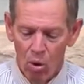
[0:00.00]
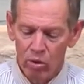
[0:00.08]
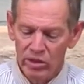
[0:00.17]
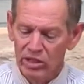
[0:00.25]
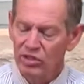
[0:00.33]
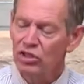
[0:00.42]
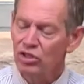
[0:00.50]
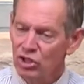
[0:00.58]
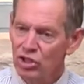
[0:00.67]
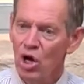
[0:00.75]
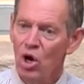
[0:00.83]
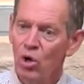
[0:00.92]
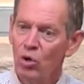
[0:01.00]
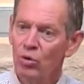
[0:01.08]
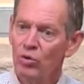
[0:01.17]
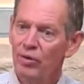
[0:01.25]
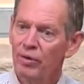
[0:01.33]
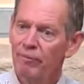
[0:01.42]
Or does it
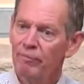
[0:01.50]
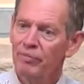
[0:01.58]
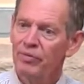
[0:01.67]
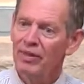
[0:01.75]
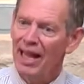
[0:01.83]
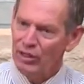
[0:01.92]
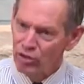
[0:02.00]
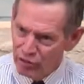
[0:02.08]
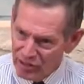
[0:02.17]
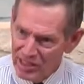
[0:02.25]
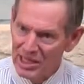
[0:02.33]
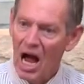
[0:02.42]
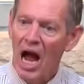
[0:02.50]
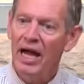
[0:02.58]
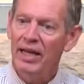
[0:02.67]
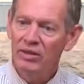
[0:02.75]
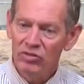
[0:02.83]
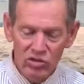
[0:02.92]
show that you're
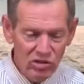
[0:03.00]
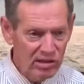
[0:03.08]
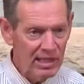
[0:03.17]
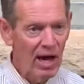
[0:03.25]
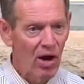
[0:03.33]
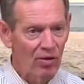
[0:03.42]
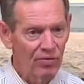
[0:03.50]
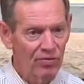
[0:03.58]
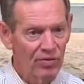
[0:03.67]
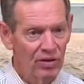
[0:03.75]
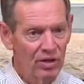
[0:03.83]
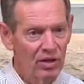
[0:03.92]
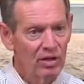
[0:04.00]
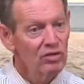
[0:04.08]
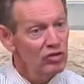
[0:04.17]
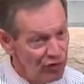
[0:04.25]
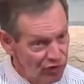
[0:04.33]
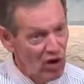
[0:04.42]
denying self
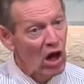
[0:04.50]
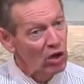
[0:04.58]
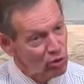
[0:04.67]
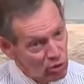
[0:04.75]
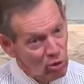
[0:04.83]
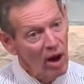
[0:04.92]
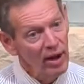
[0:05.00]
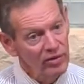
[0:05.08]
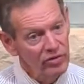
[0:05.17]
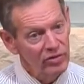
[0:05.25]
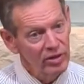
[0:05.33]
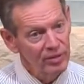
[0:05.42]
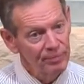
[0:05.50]
to follow Christ?